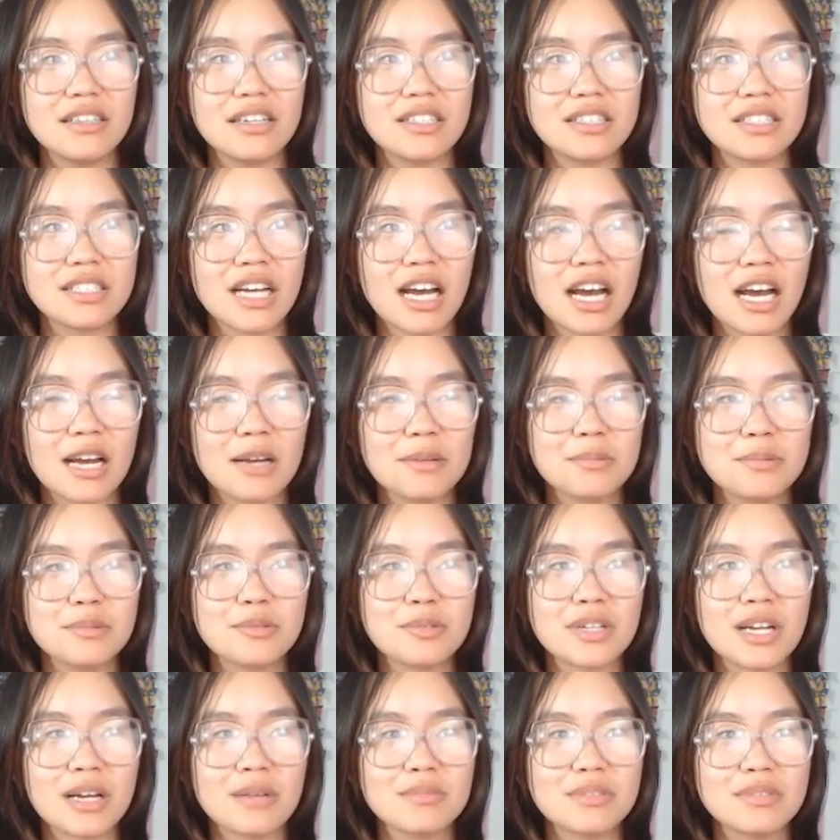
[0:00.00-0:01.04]
times
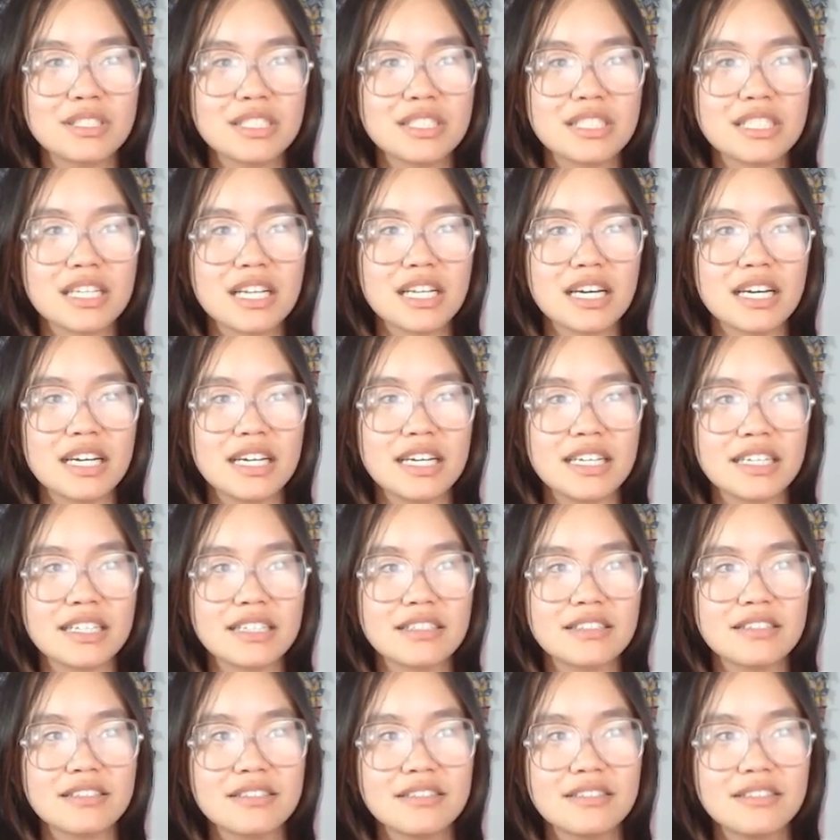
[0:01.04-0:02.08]
when I'm just like,
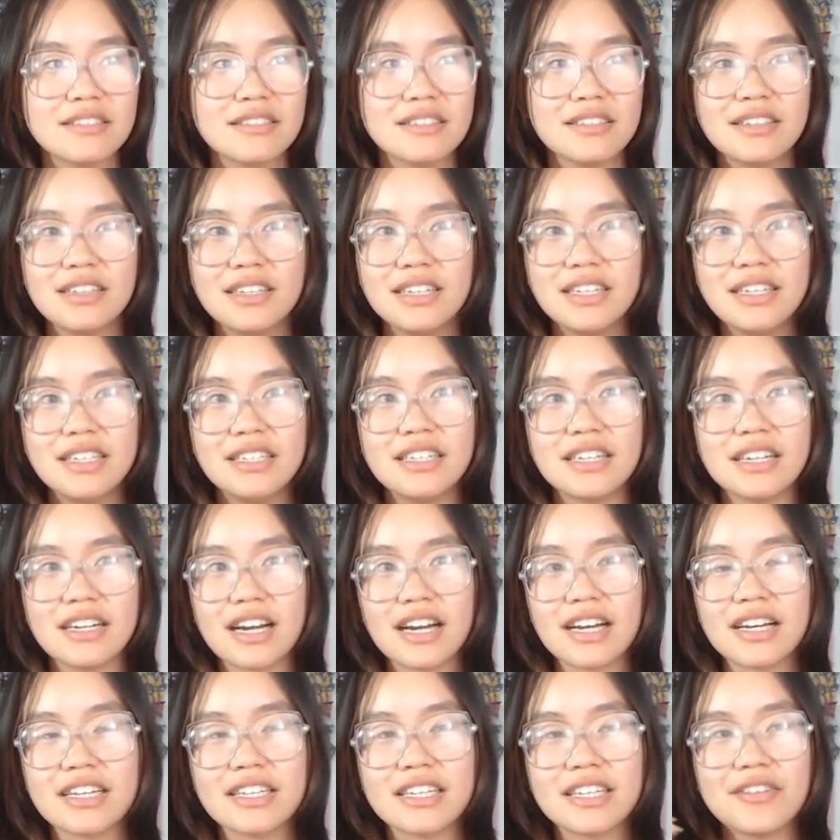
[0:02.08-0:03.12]
yeah, I
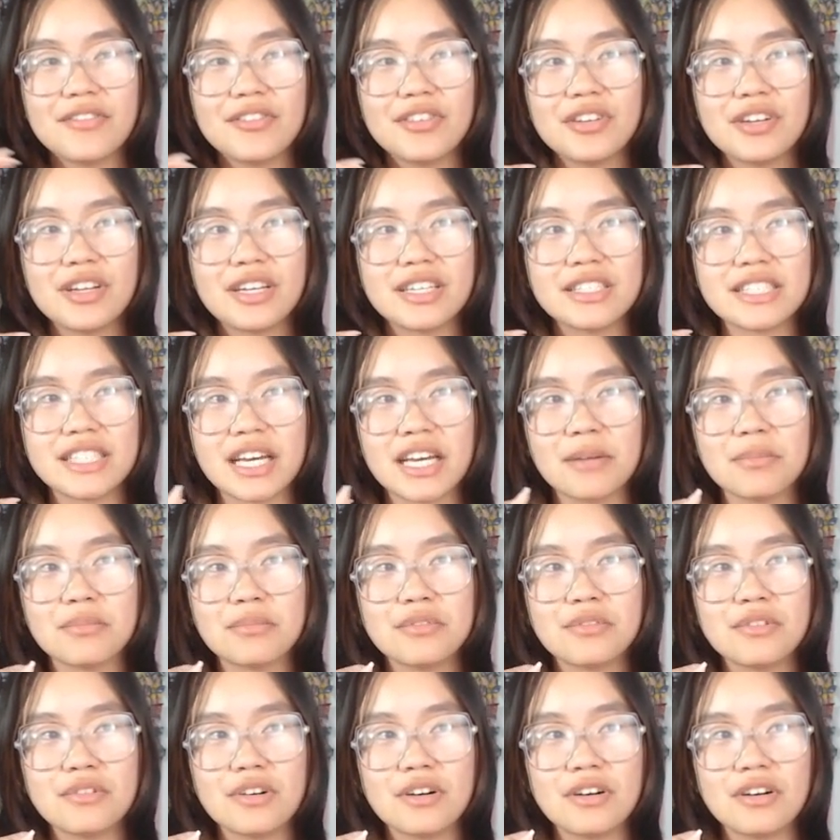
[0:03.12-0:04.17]
can give you an
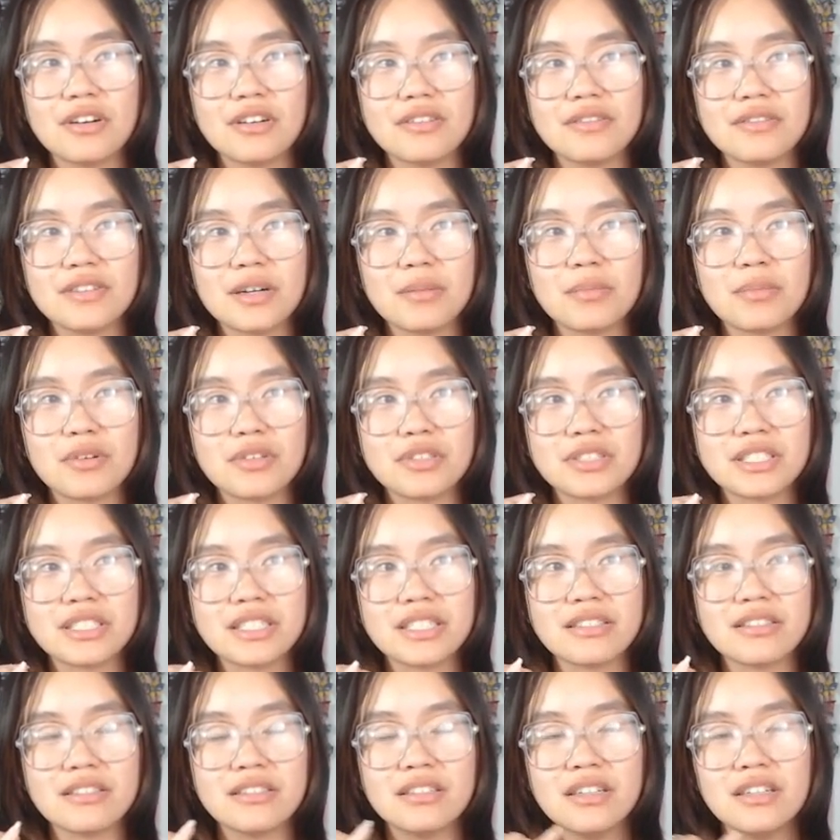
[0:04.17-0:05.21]
example of a
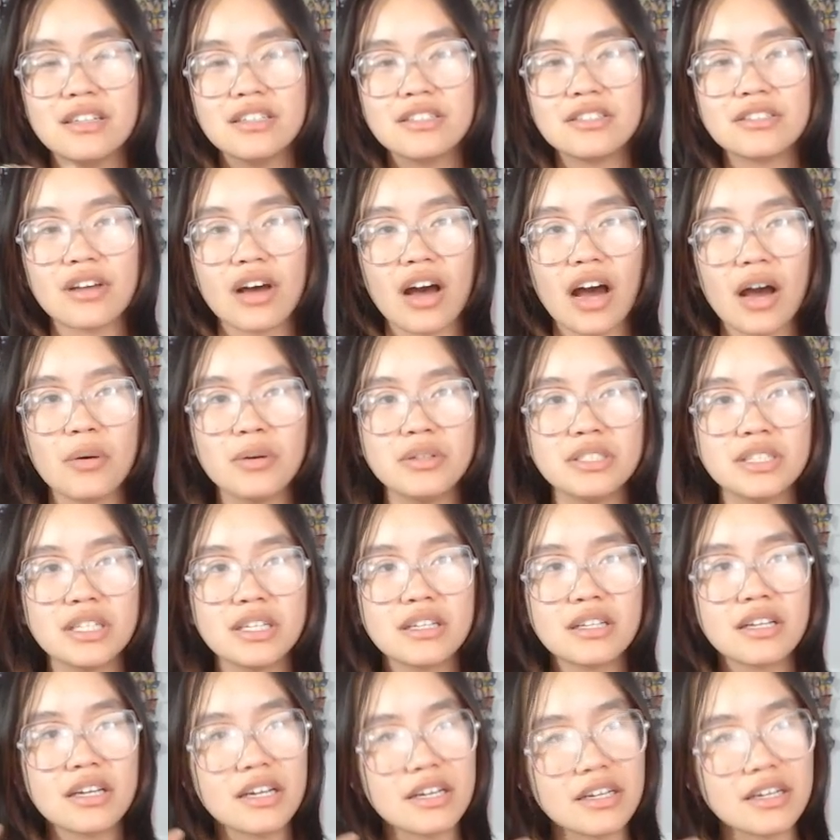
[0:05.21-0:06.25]
person. So I would say
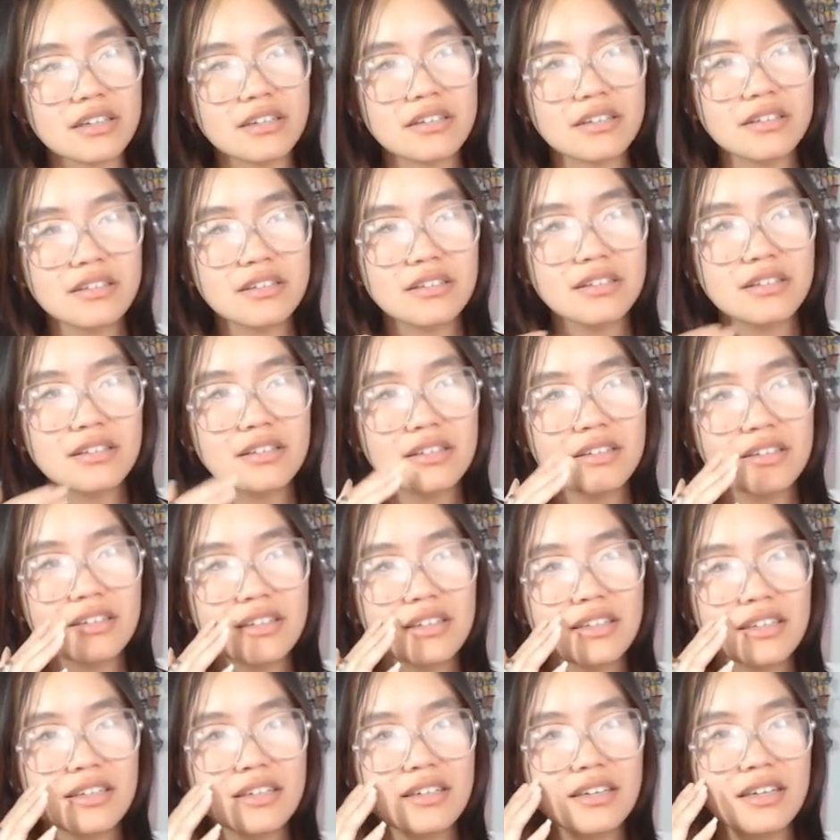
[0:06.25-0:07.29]
like
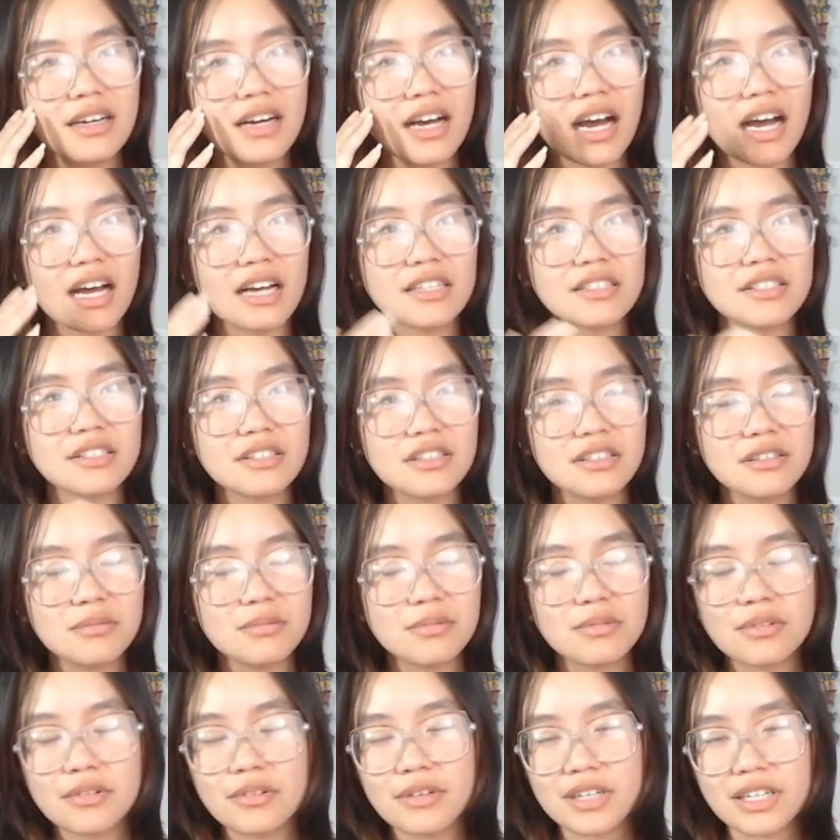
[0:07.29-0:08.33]
at a certain
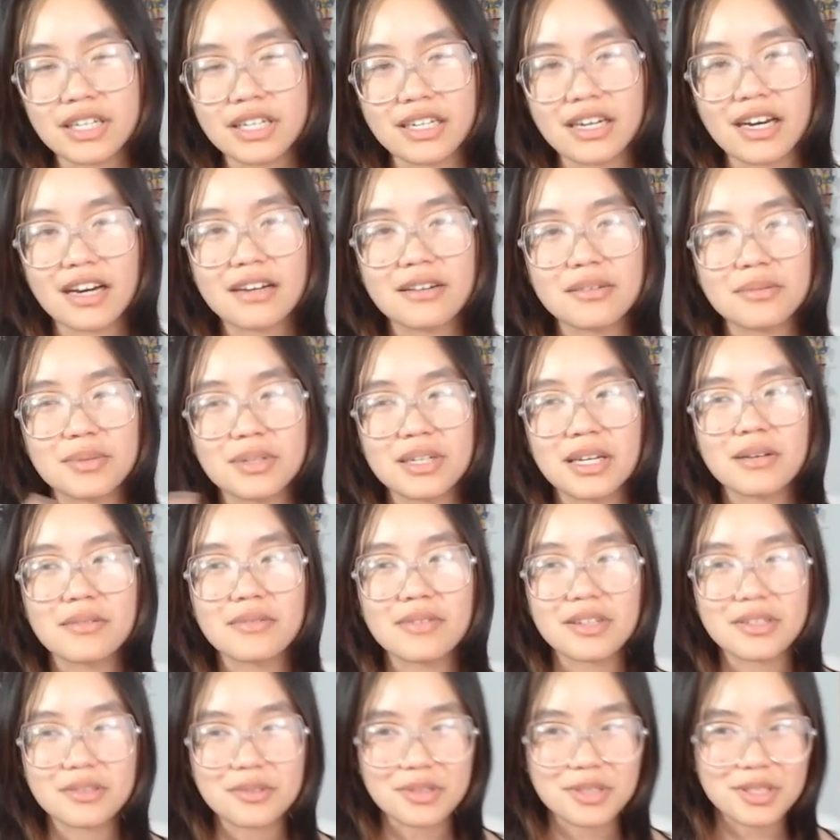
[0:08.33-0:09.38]
point I became
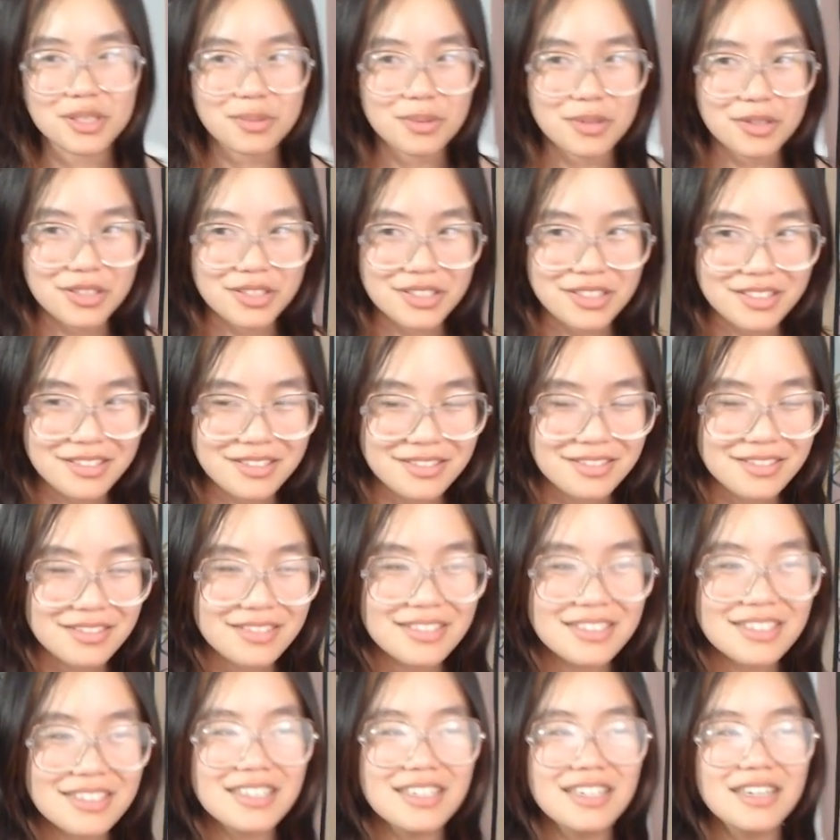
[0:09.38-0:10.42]
friends with this person,
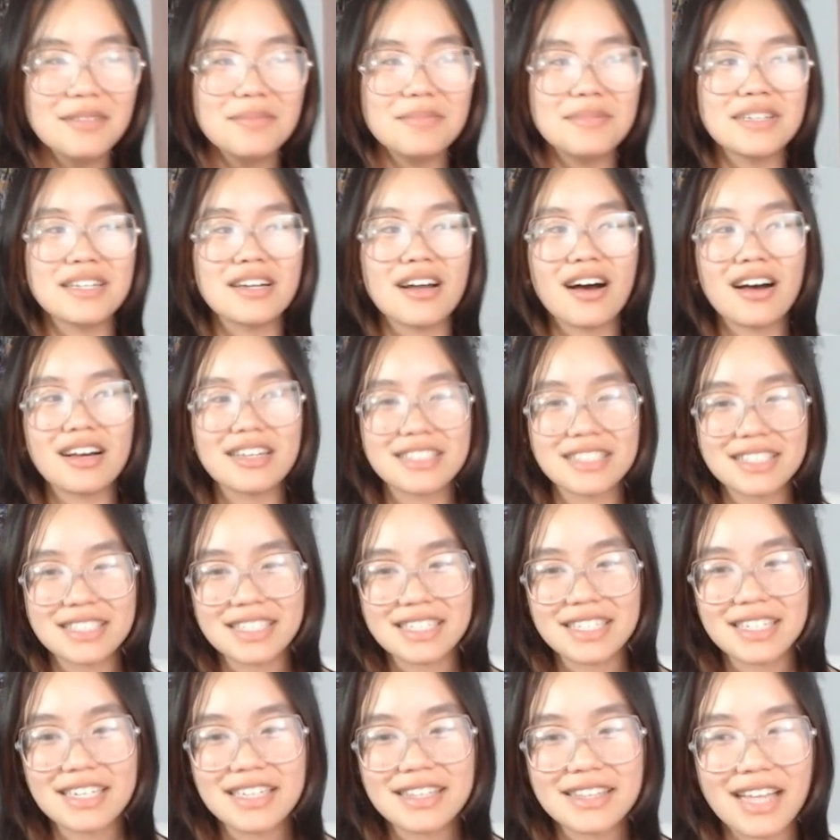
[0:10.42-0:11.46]
but
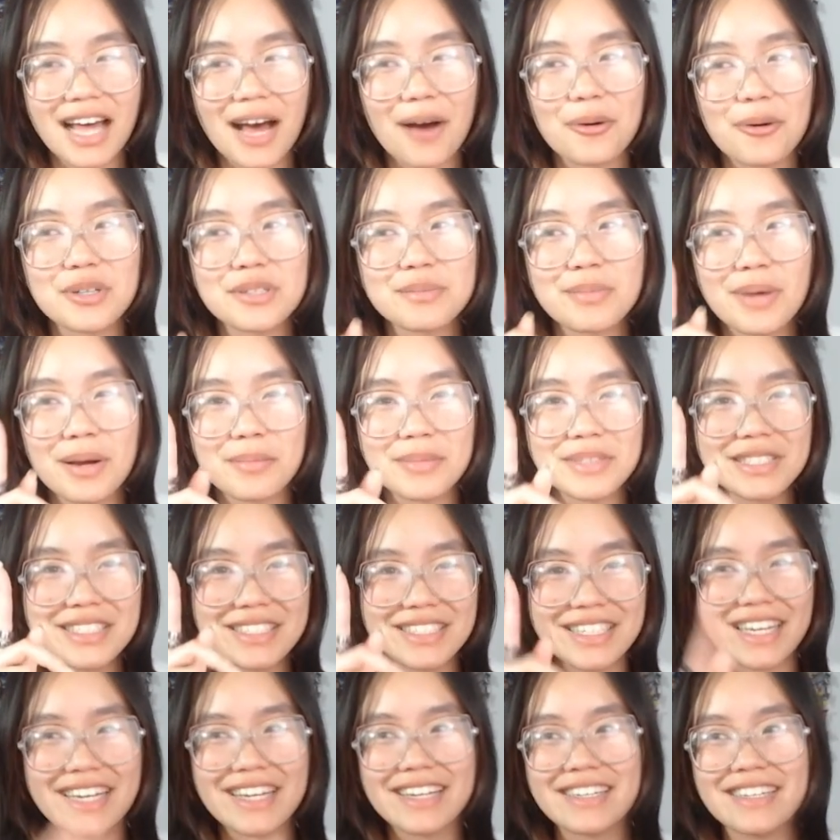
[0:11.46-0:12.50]
honestly that was my
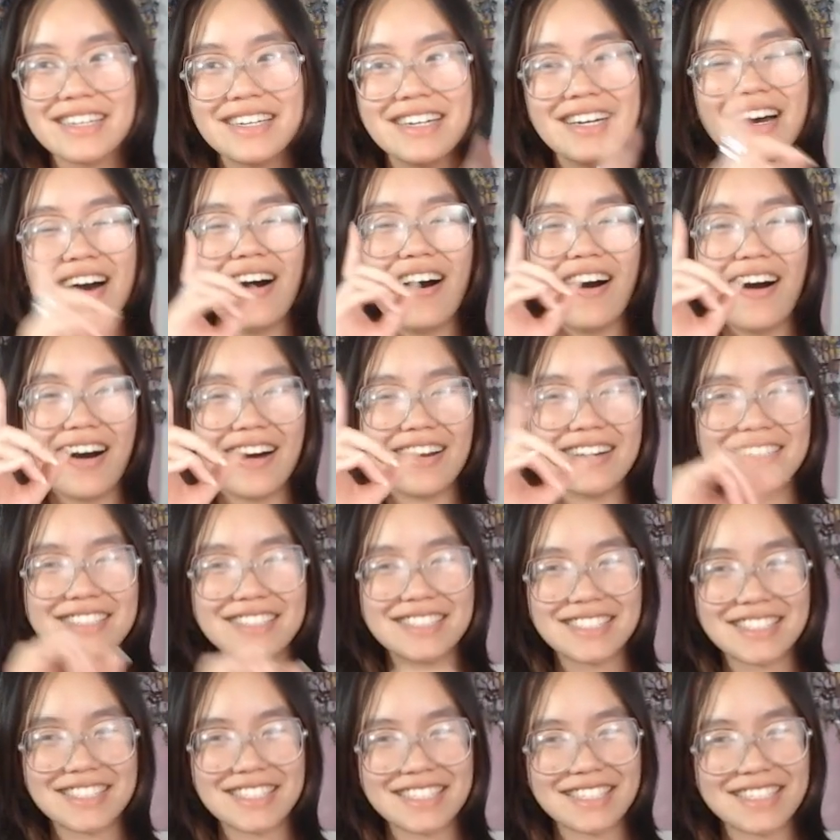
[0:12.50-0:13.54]
mistake.
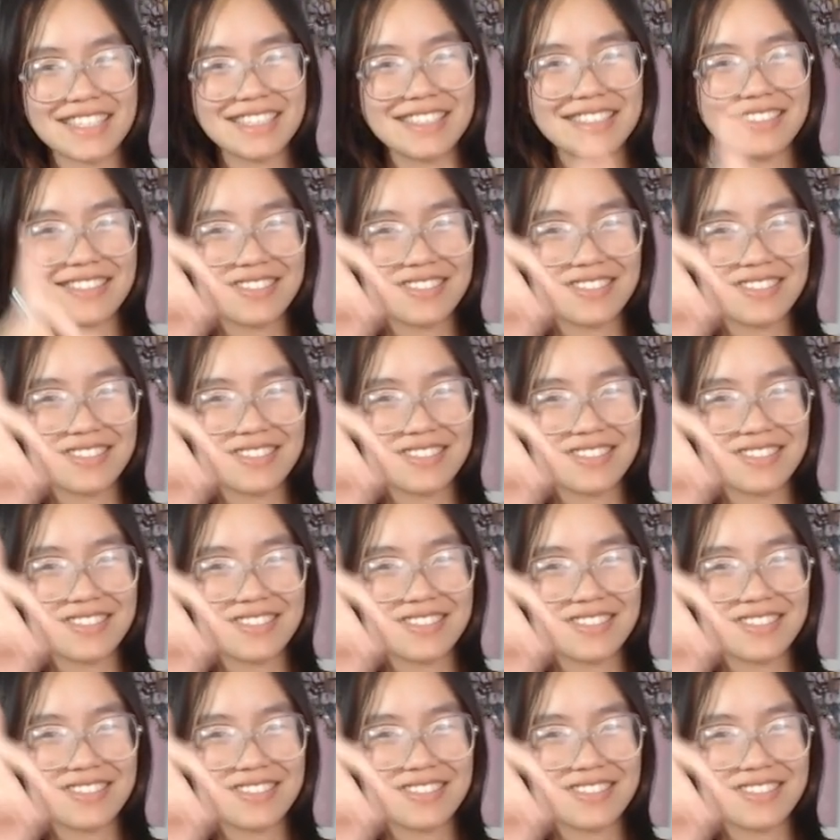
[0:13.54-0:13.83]
Honestly